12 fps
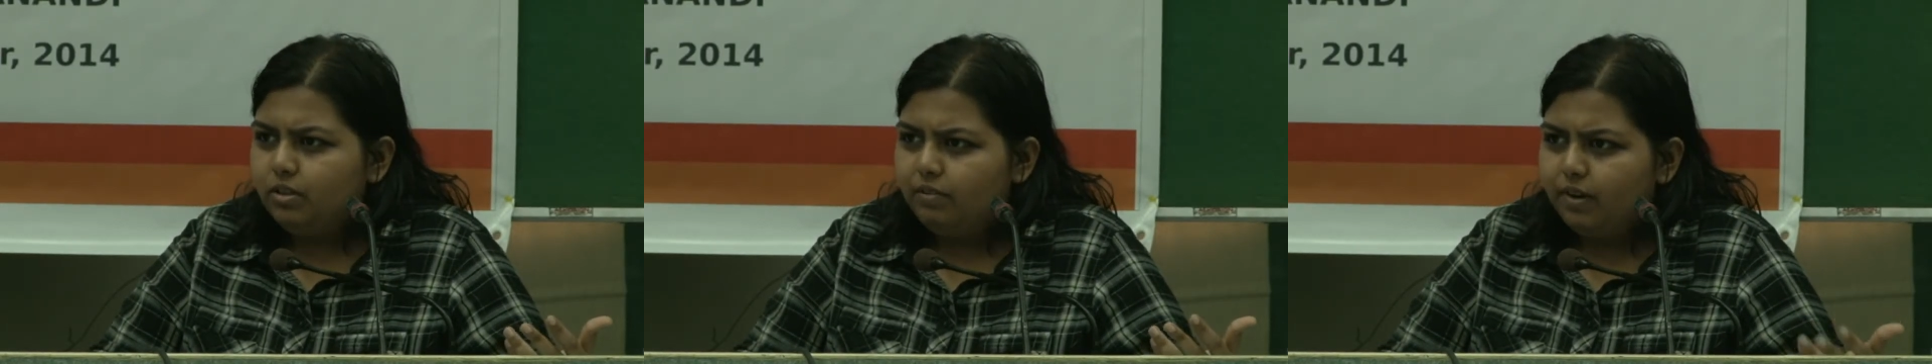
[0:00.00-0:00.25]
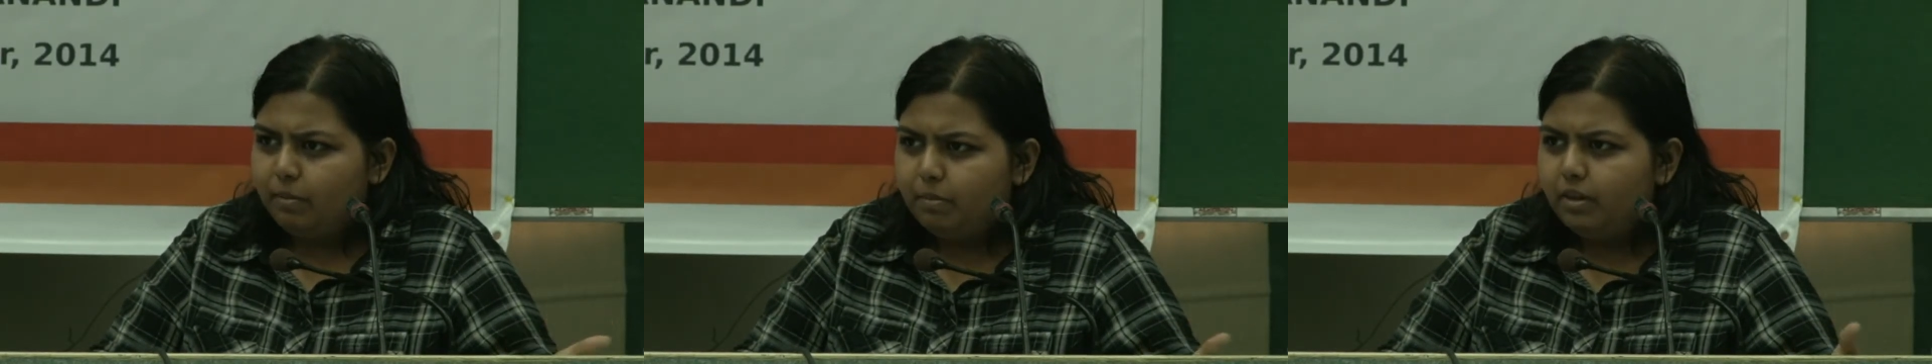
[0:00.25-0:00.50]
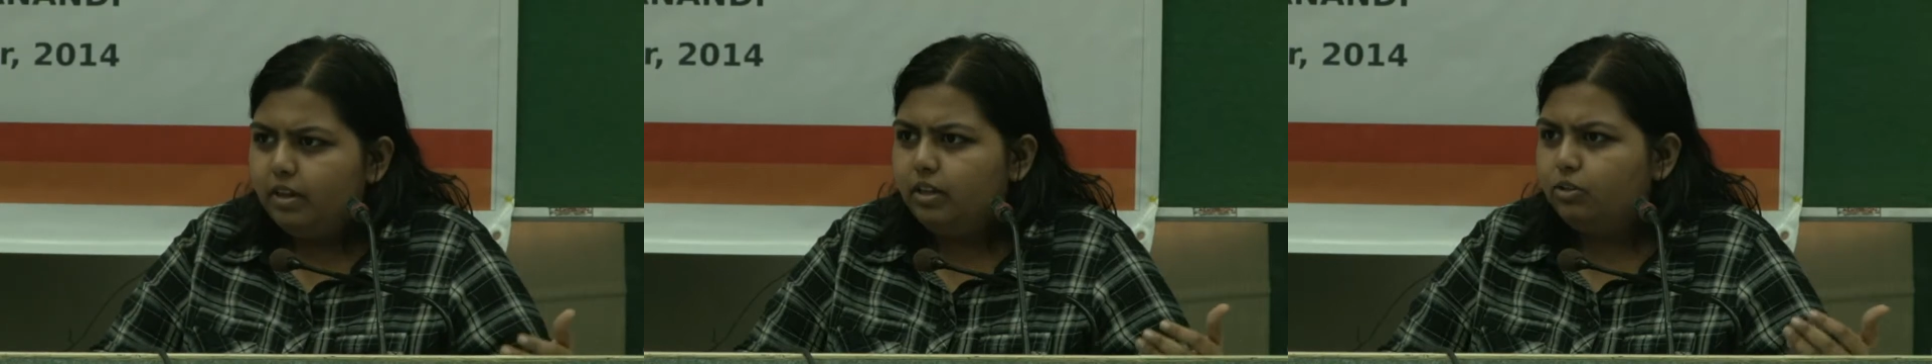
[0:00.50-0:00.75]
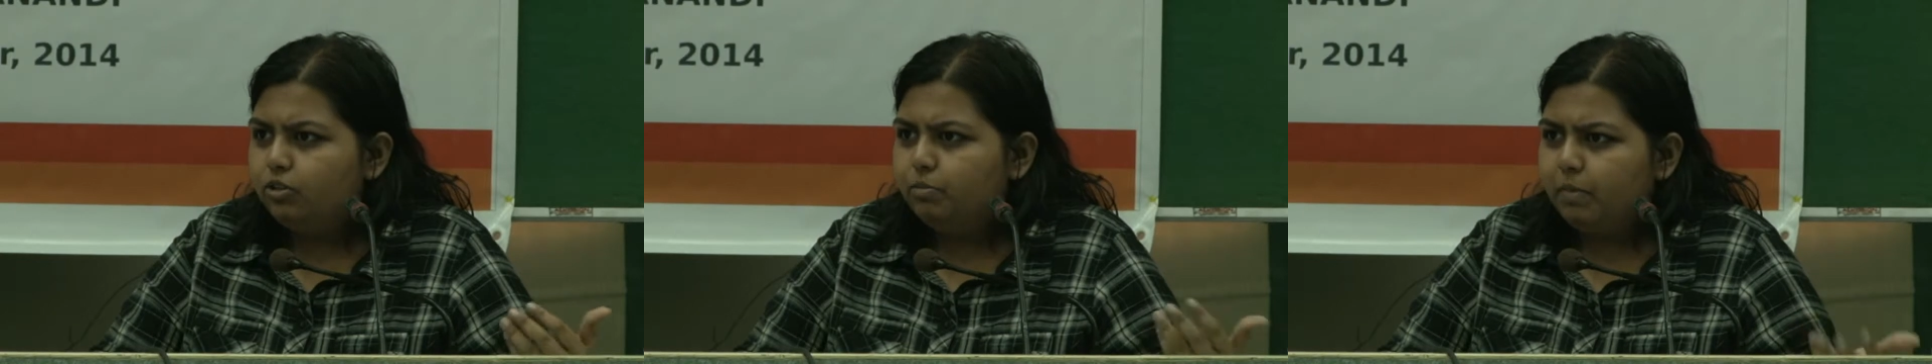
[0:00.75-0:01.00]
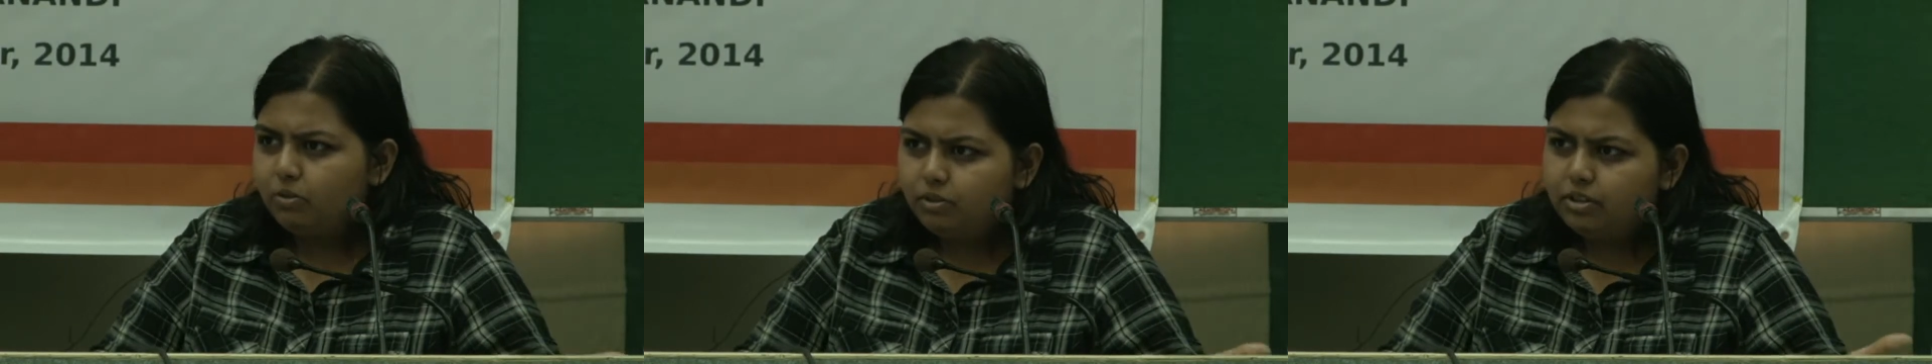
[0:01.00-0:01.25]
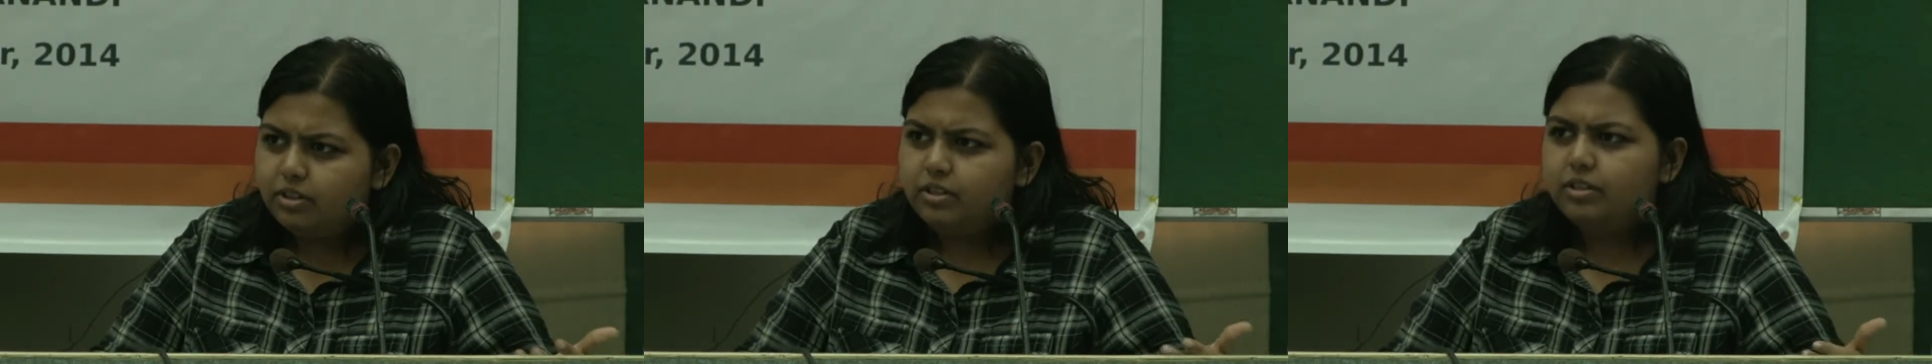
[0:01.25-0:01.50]
the families or
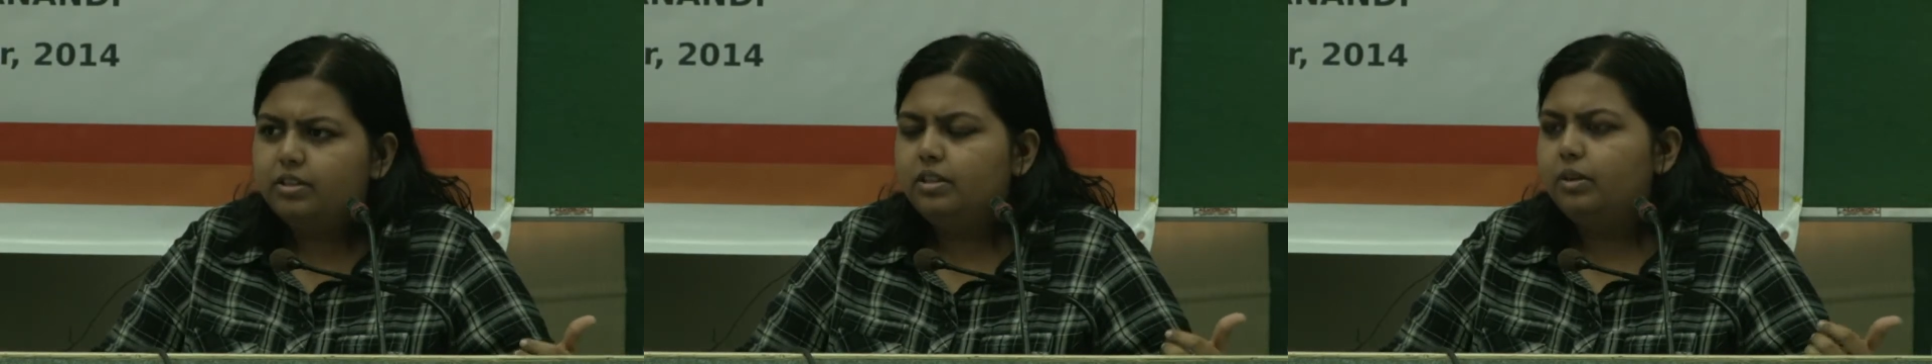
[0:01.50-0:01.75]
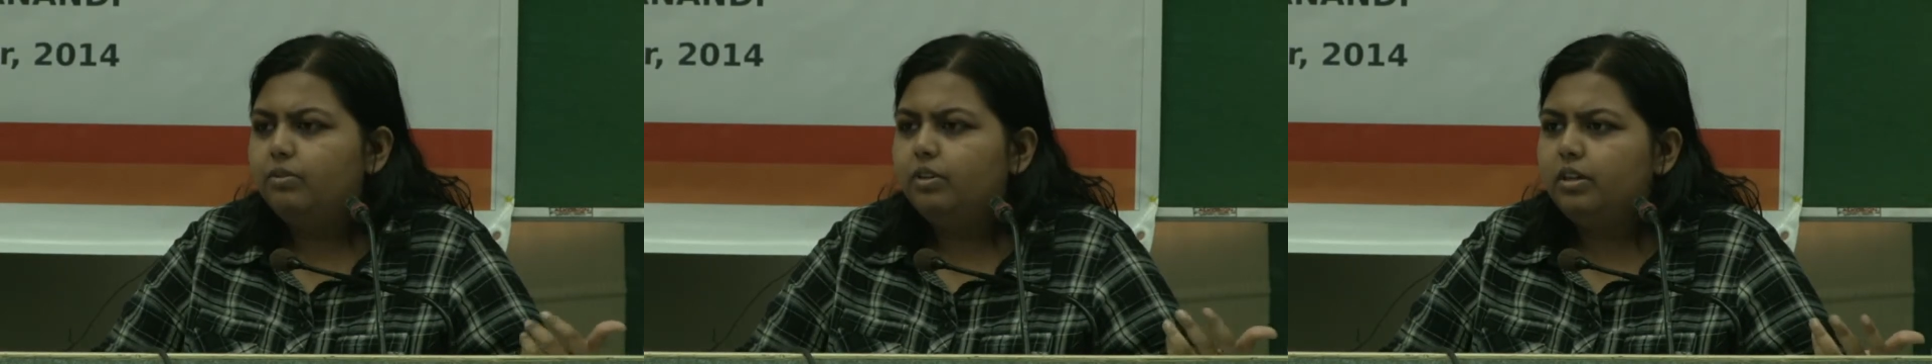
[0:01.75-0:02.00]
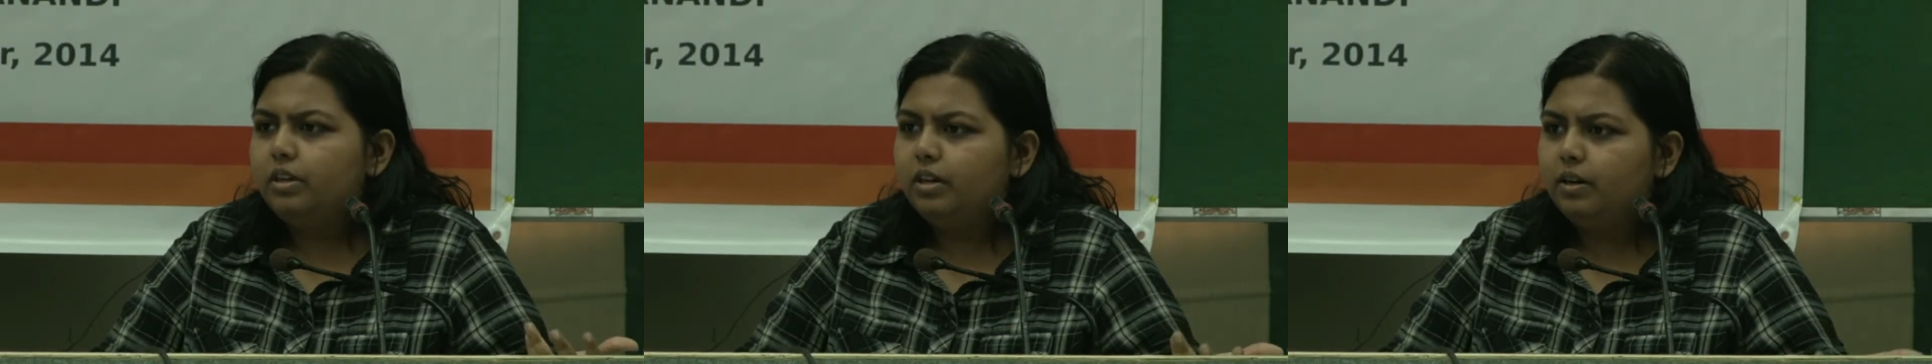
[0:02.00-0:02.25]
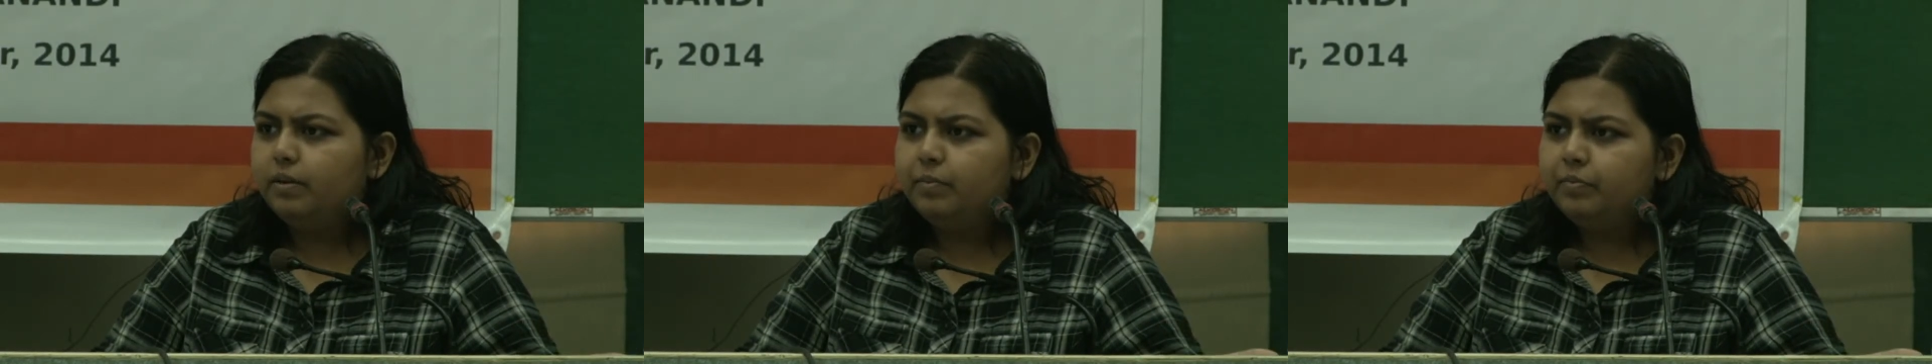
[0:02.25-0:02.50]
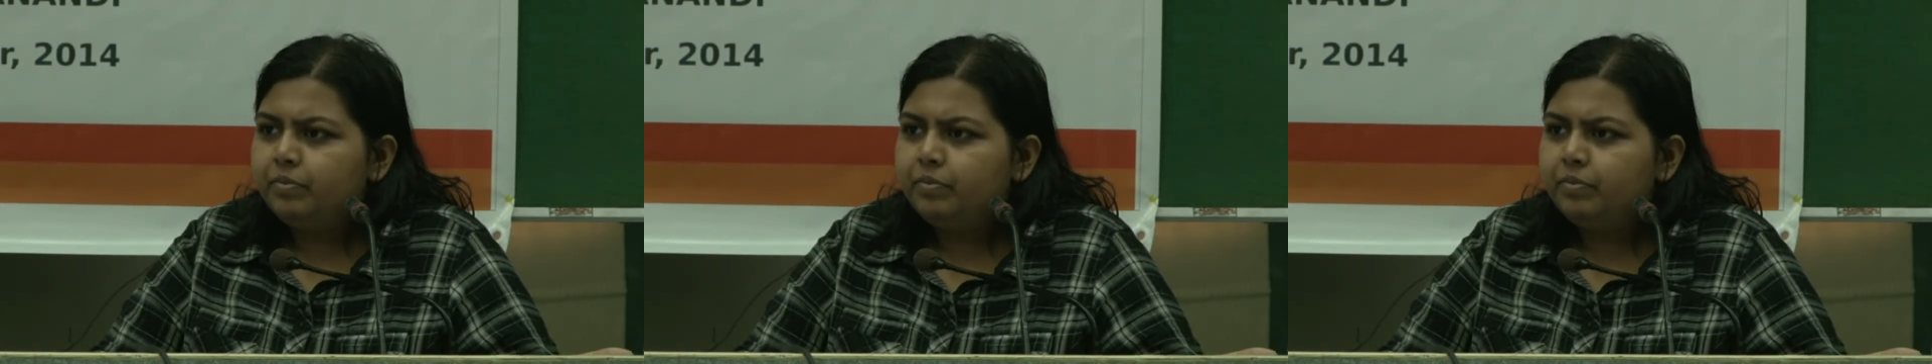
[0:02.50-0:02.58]
spouses, they will, uh,